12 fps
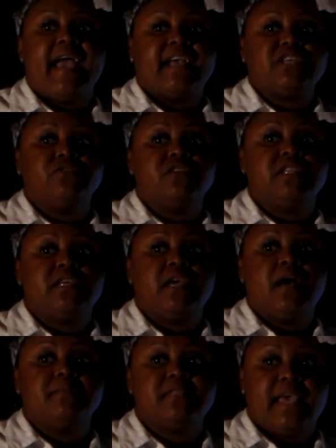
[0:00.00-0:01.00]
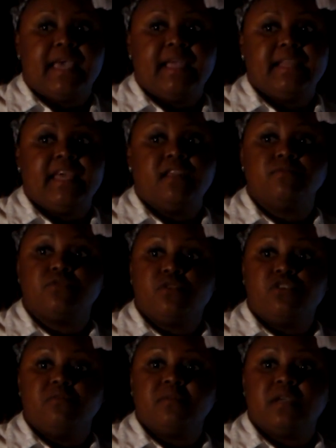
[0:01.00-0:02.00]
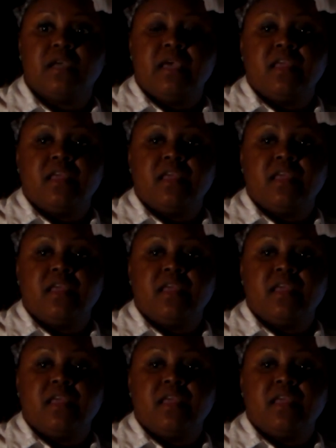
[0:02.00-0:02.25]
accurately obtained and absorbed.